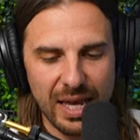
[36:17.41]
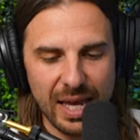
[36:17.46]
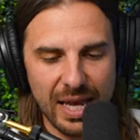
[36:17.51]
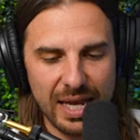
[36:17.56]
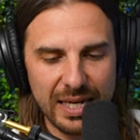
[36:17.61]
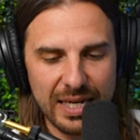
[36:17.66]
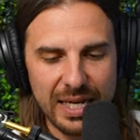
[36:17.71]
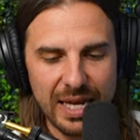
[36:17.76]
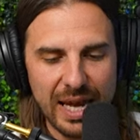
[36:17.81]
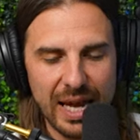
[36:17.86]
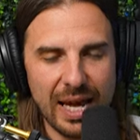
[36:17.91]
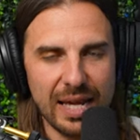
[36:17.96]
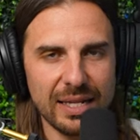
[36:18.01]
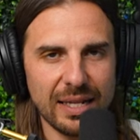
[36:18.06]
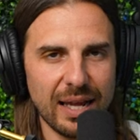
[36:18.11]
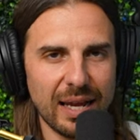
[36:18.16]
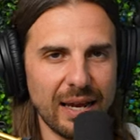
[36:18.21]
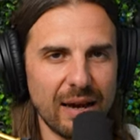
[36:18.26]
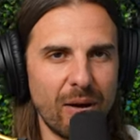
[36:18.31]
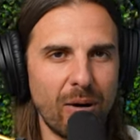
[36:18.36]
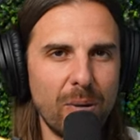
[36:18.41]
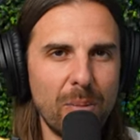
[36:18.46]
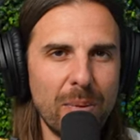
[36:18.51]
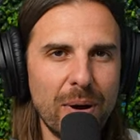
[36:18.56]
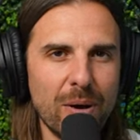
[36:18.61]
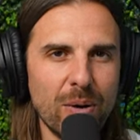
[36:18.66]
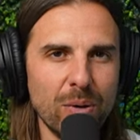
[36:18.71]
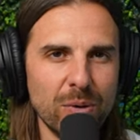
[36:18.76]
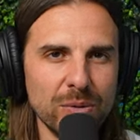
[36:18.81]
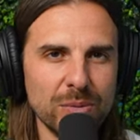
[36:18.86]
And he had like all
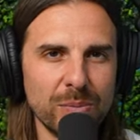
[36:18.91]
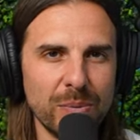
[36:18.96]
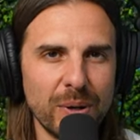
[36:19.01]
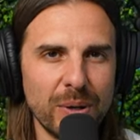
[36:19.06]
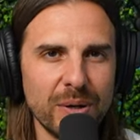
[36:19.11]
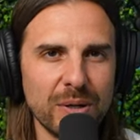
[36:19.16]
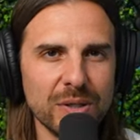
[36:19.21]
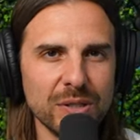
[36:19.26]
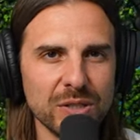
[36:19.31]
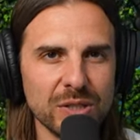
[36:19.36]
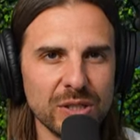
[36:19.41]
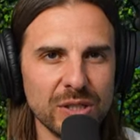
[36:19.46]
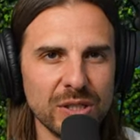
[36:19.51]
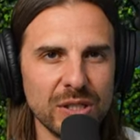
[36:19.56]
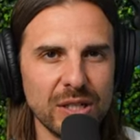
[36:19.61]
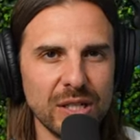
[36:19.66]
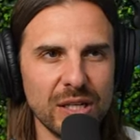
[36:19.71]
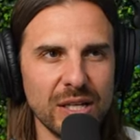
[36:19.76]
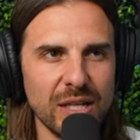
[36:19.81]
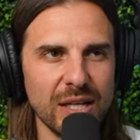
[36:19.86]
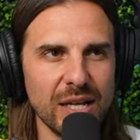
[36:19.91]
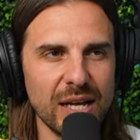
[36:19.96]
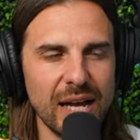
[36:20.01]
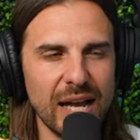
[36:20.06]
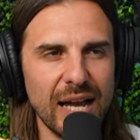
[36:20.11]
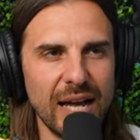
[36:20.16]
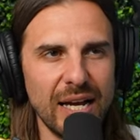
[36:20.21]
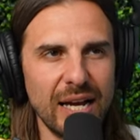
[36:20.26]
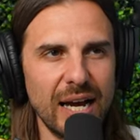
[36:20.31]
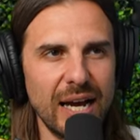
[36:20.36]
my old merch.
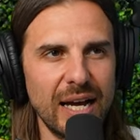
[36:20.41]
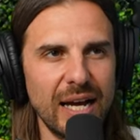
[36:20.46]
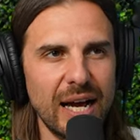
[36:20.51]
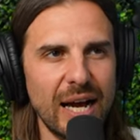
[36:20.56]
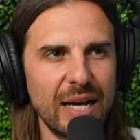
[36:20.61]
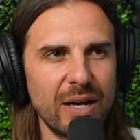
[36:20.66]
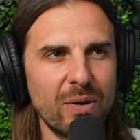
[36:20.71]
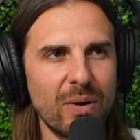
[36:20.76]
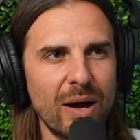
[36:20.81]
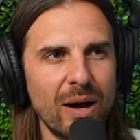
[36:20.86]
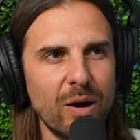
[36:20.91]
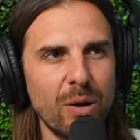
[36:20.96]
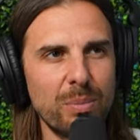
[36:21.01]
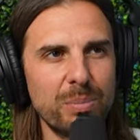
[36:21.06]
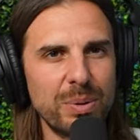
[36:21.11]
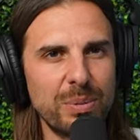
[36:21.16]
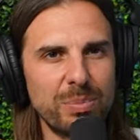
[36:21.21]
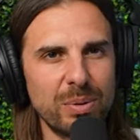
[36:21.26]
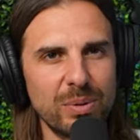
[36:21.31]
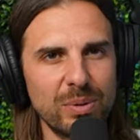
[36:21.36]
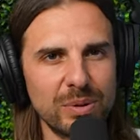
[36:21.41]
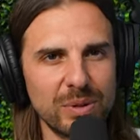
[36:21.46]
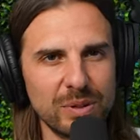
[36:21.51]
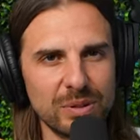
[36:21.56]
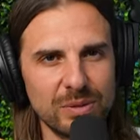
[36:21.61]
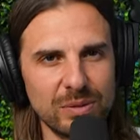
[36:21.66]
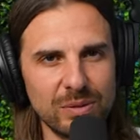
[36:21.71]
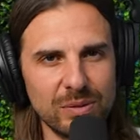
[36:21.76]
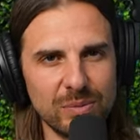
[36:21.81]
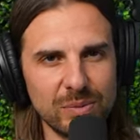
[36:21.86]
And I know I help people
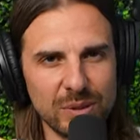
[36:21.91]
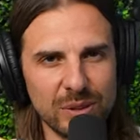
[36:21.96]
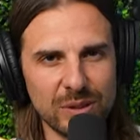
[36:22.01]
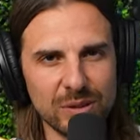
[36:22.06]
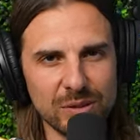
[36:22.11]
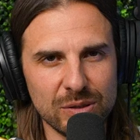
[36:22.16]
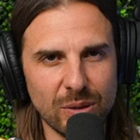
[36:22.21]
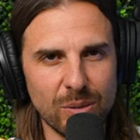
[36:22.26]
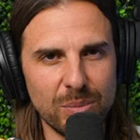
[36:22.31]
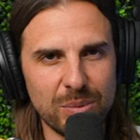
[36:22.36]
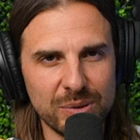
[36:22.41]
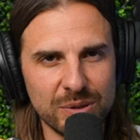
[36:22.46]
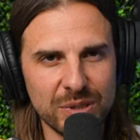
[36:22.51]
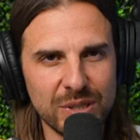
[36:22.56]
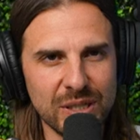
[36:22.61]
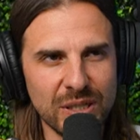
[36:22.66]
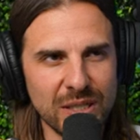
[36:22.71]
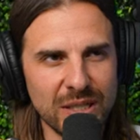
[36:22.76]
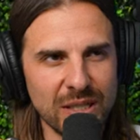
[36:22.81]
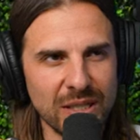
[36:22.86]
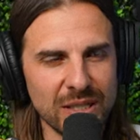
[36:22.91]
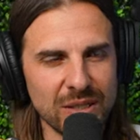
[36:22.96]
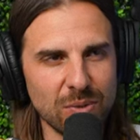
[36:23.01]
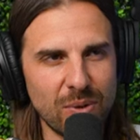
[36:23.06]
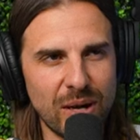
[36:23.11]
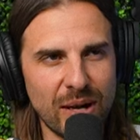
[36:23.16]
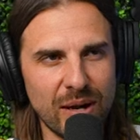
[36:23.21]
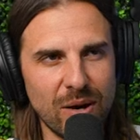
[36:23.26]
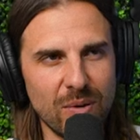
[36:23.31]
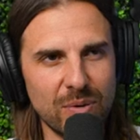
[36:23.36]
with the sober shit. That's
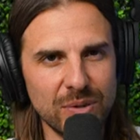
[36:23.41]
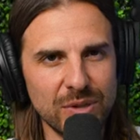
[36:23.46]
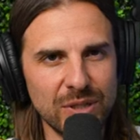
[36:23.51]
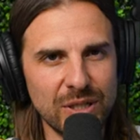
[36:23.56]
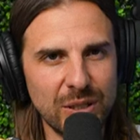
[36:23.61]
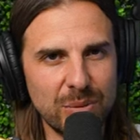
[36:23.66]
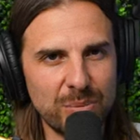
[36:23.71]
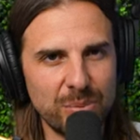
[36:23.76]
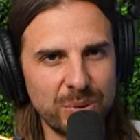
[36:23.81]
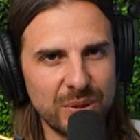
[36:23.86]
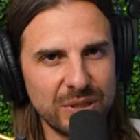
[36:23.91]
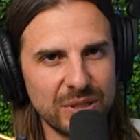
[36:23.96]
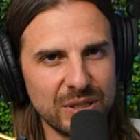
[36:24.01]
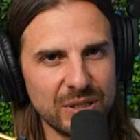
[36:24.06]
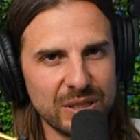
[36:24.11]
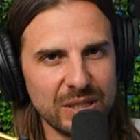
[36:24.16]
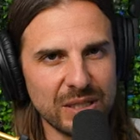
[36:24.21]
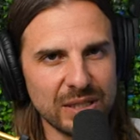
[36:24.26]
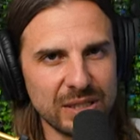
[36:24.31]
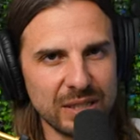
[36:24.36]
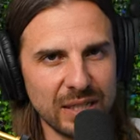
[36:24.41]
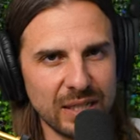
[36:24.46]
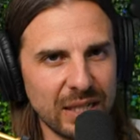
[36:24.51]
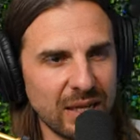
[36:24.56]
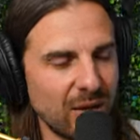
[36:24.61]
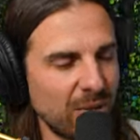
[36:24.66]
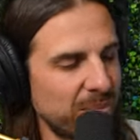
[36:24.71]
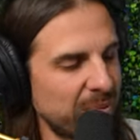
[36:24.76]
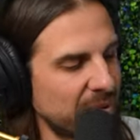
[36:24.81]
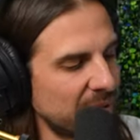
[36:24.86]
why I always keep preaching because it
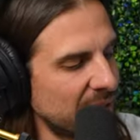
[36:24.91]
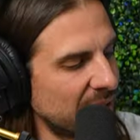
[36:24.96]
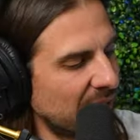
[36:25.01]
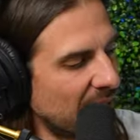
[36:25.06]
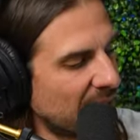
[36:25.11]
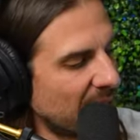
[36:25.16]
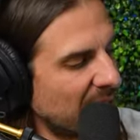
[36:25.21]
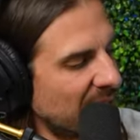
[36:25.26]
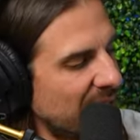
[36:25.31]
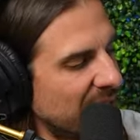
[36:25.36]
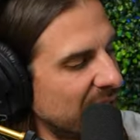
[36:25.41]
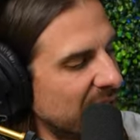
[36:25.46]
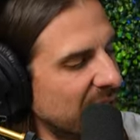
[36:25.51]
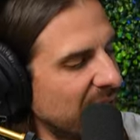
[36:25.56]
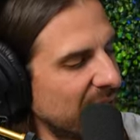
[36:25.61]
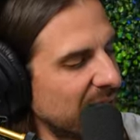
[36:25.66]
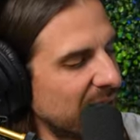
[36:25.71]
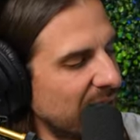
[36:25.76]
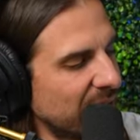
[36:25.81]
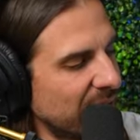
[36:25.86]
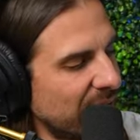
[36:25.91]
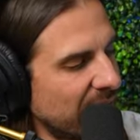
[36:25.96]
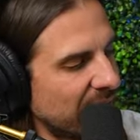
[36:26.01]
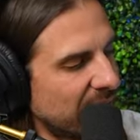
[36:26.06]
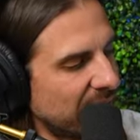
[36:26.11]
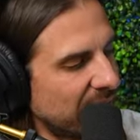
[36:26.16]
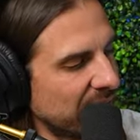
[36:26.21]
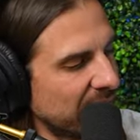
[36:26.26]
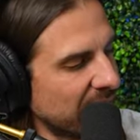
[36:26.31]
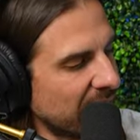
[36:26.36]
helps knuckleheads out there that are
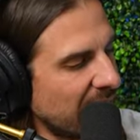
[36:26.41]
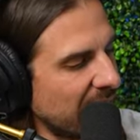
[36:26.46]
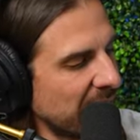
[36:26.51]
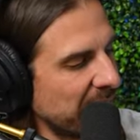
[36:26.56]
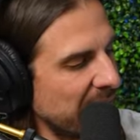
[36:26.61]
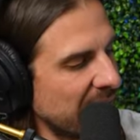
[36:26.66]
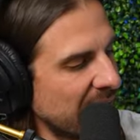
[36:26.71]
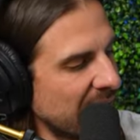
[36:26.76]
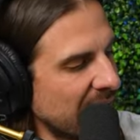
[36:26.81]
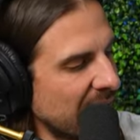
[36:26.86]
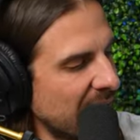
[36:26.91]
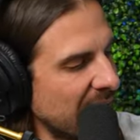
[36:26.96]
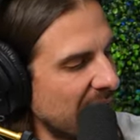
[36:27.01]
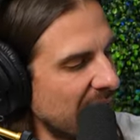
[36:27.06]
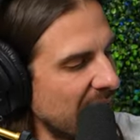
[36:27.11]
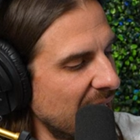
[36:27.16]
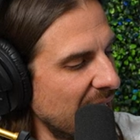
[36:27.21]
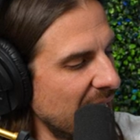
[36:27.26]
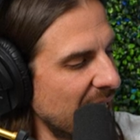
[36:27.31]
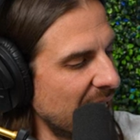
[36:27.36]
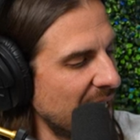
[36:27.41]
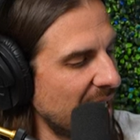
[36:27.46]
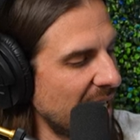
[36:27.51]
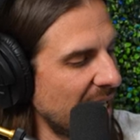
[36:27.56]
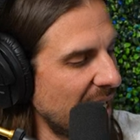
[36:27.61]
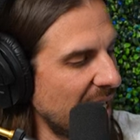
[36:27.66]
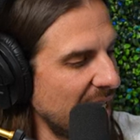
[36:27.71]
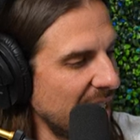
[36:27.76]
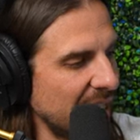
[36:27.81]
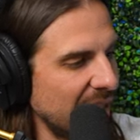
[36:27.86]
just like me.
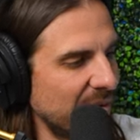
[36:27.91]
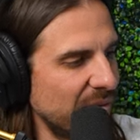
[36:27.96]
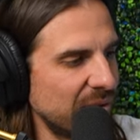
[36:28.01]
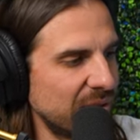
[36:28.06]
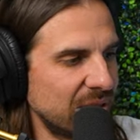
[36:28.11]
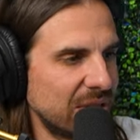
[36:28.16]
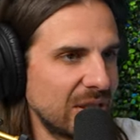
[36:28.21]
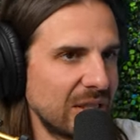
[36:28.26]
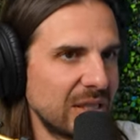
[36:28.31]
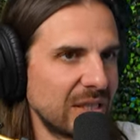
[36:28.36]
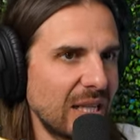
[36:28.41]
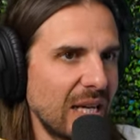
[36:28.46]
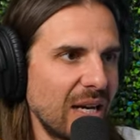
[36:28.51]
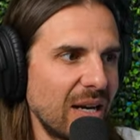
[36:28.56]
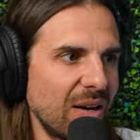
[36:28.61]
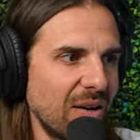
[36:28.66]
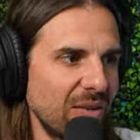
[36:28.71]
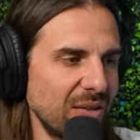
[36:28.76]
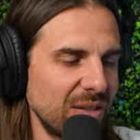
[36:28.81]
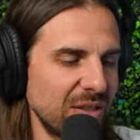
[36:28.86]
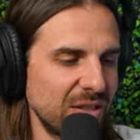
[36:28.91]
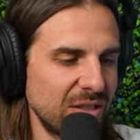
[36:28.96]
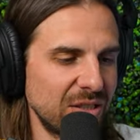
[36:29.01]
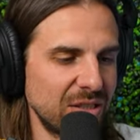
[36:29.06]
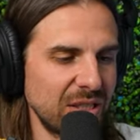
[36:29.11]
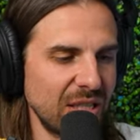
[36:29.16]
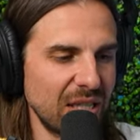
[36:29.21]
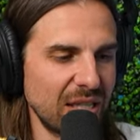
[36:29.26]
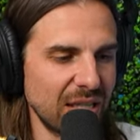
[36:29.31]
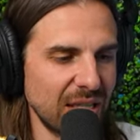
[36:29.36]
And he was just saying all this
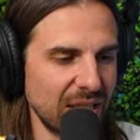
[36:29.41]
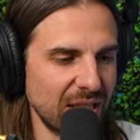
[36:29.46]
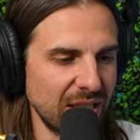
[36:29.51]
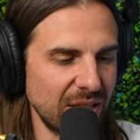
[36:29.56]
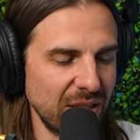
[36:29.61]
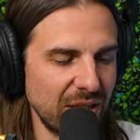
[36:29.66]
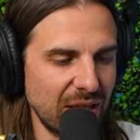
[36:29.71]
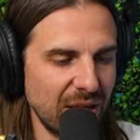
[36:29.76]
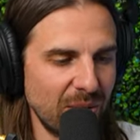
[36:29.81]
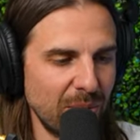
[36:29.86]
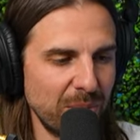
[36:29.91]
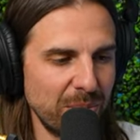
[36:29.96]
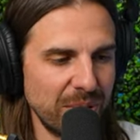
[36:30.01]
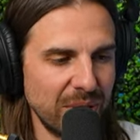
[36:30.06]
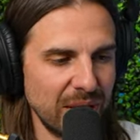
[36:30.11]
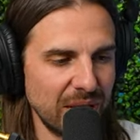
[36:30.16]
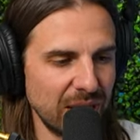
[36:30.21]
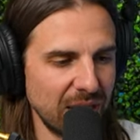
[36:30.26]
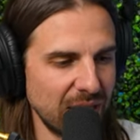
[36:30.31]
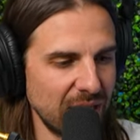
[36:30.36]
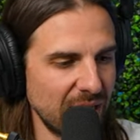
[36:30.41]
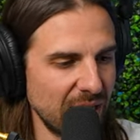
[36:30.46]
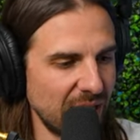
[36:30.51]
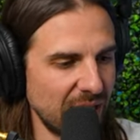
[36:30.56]
shit, like, you helped me.